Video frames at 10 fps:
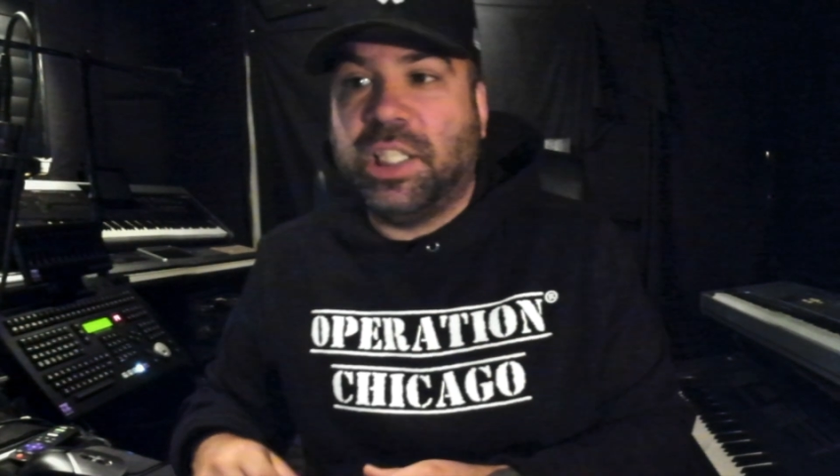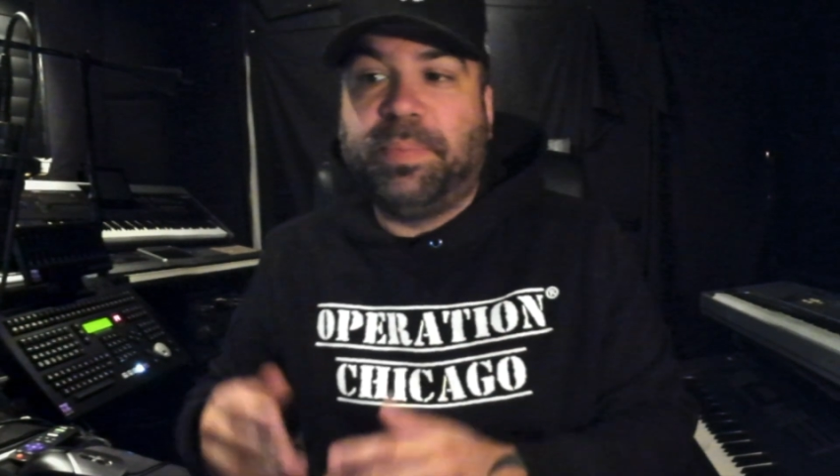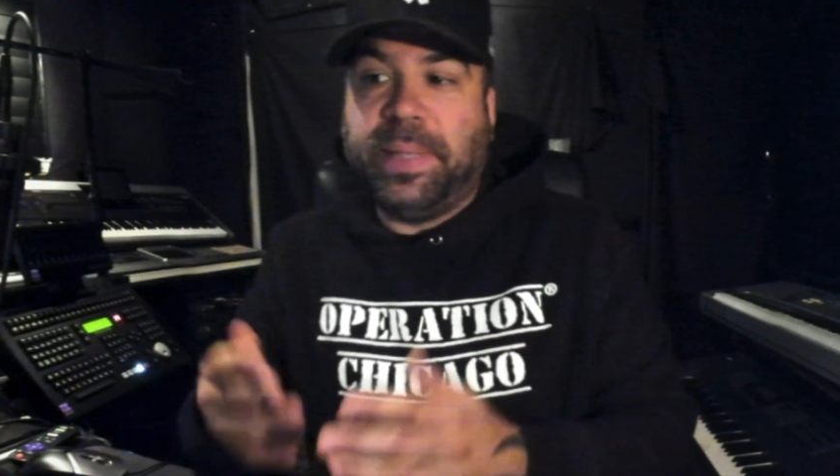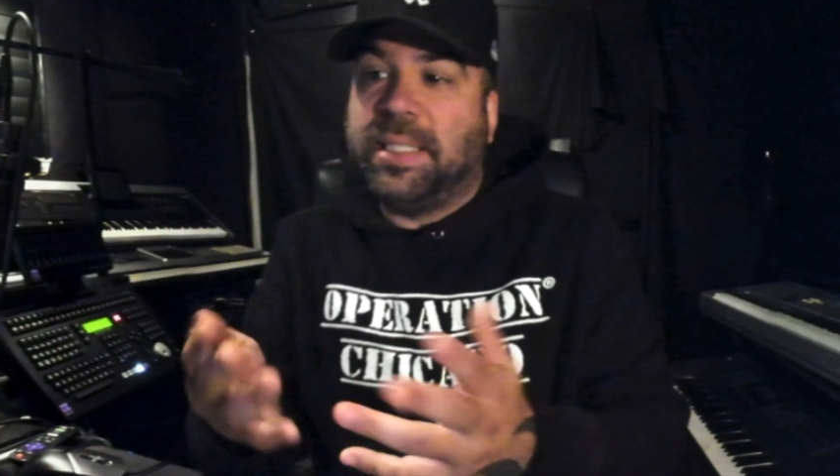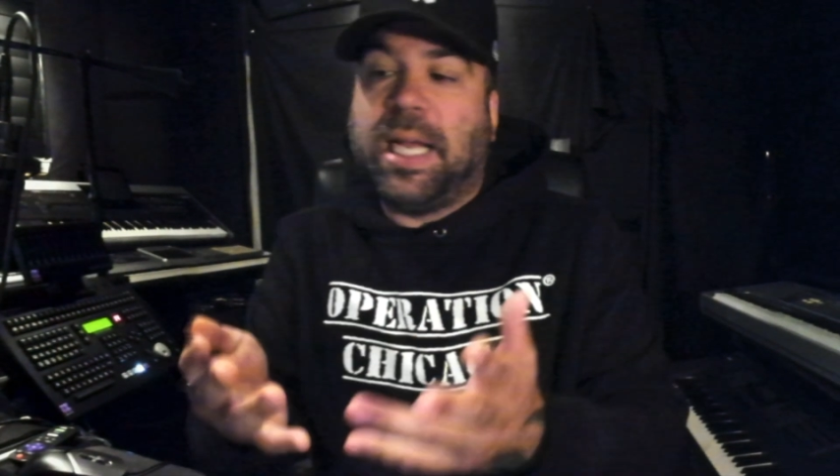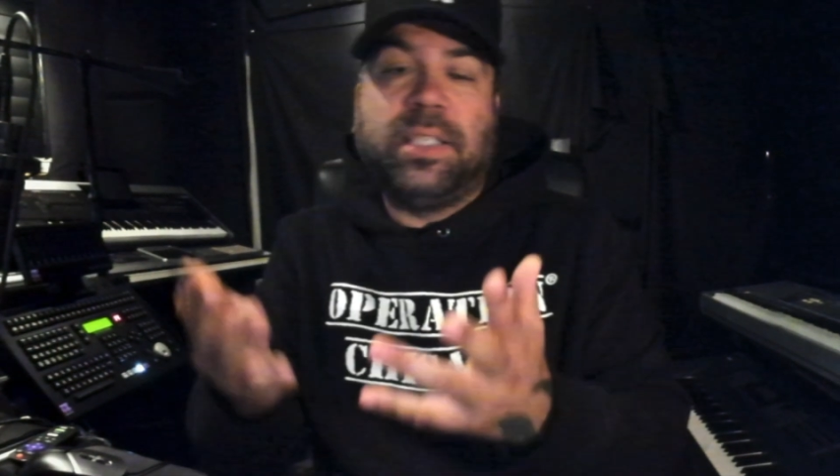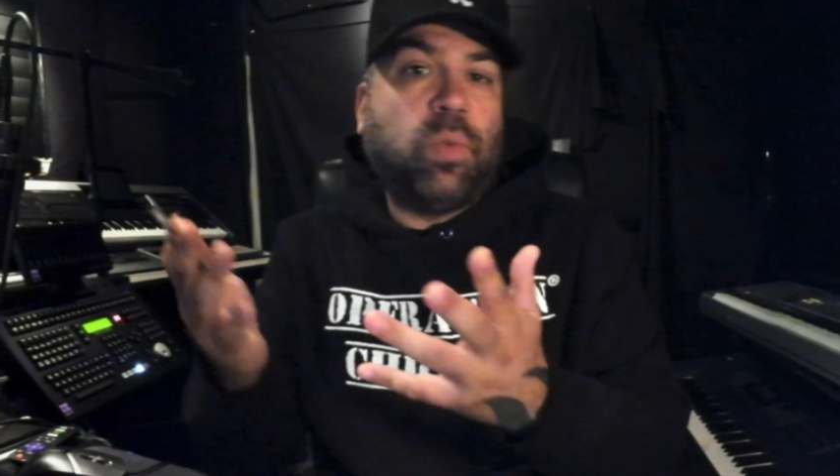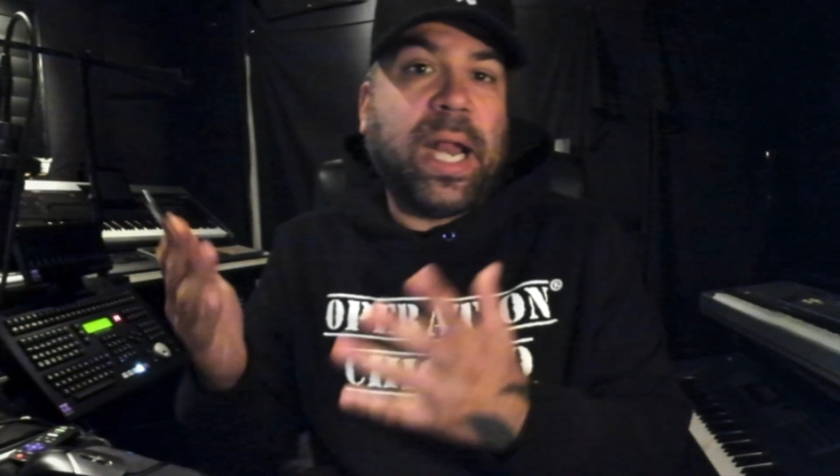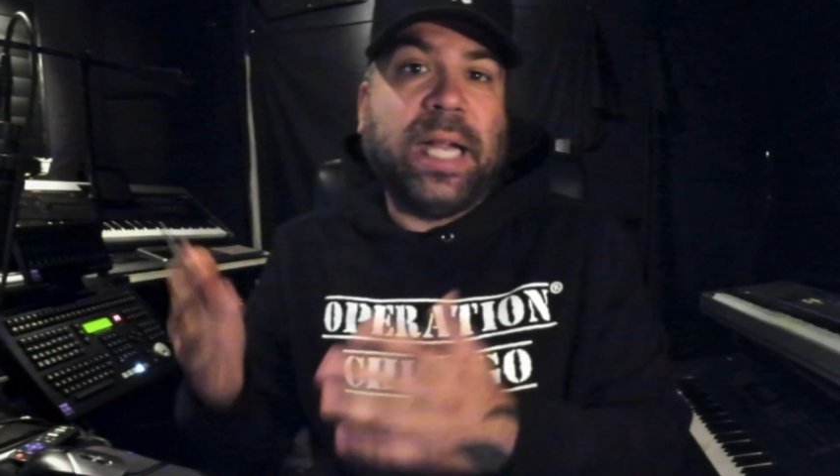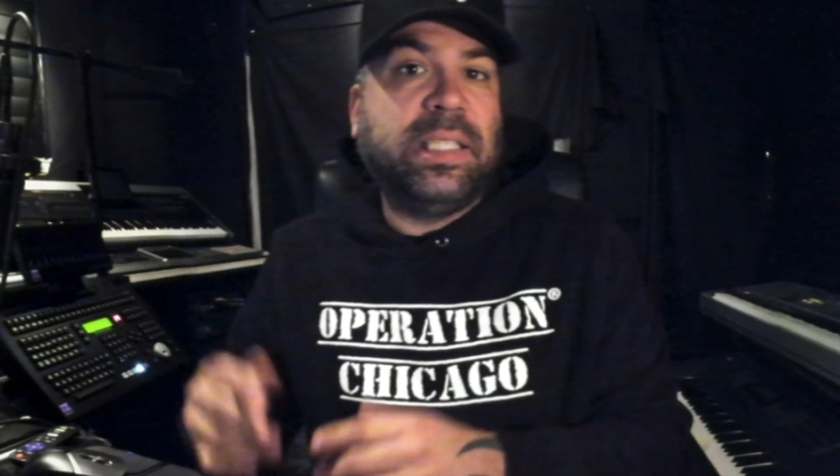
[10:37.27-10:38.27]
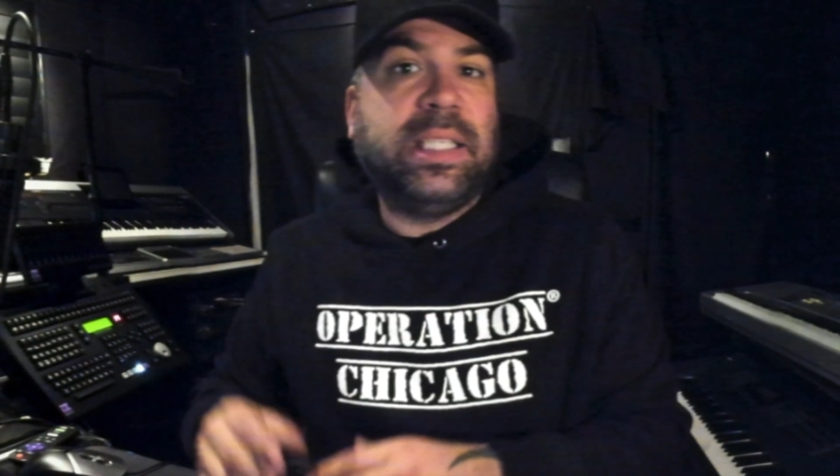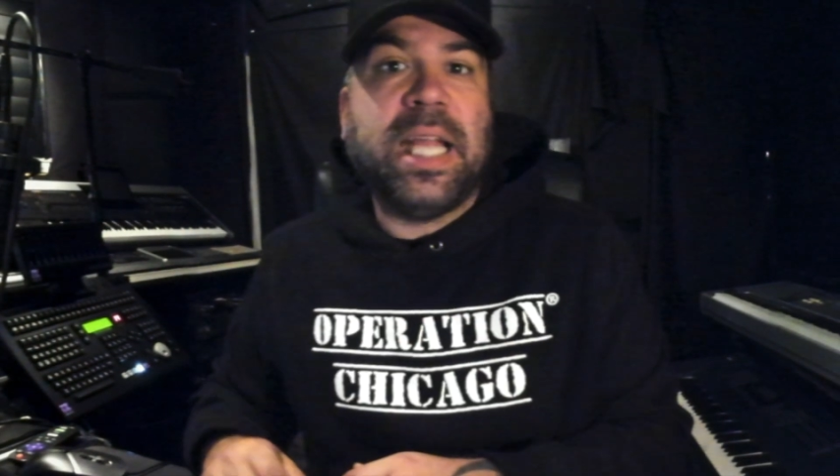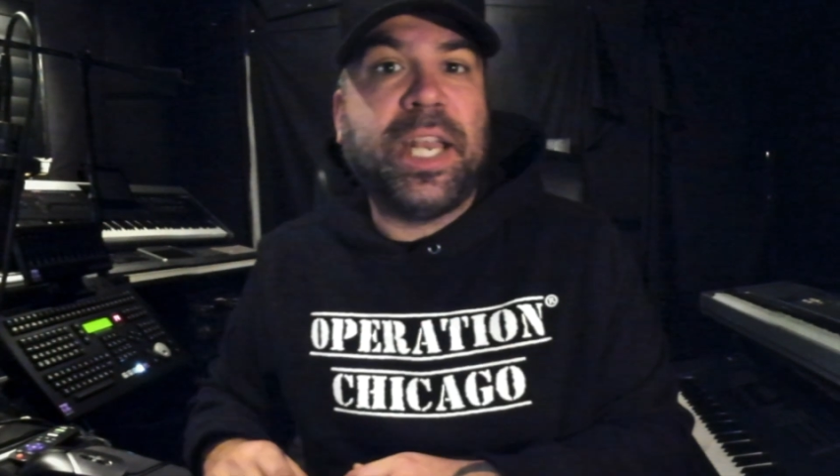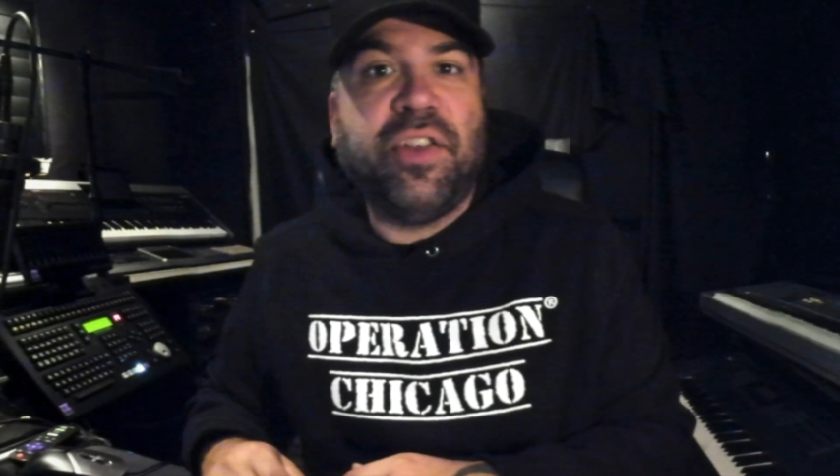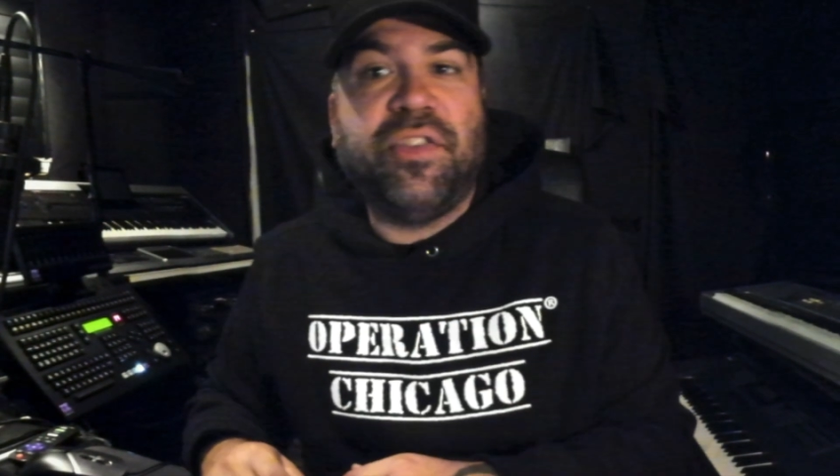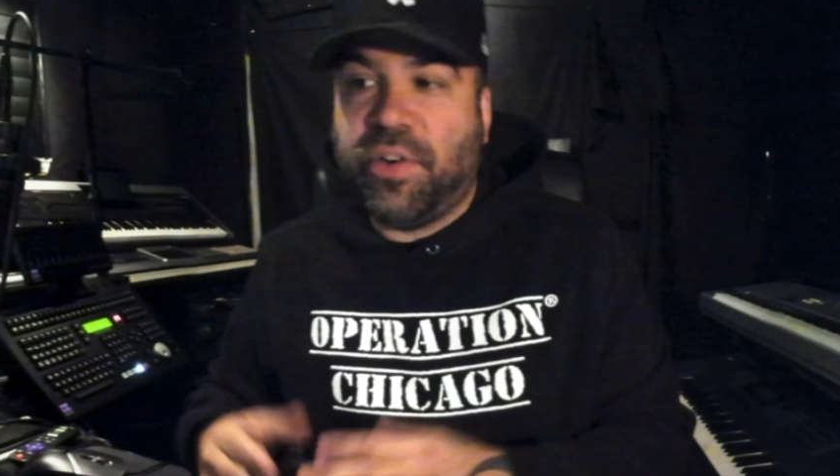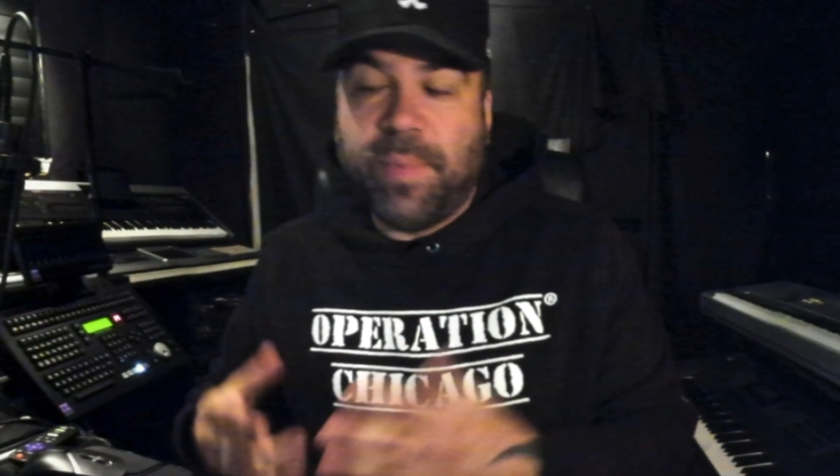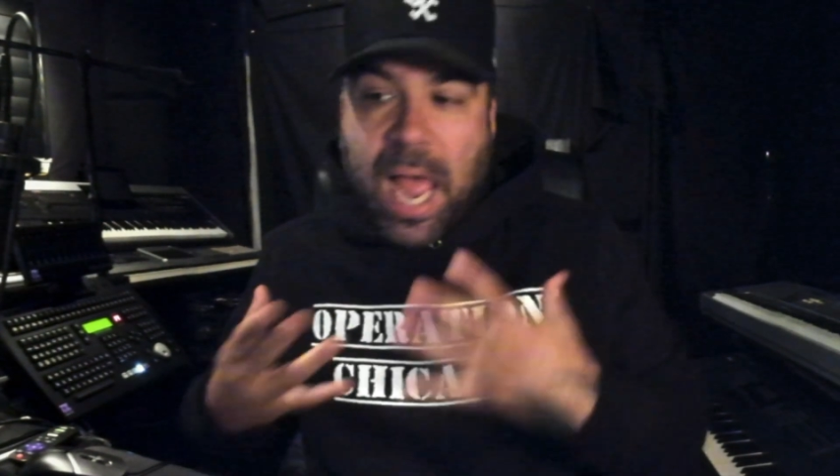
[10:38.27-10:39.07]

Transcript: besides what I see on YouTube.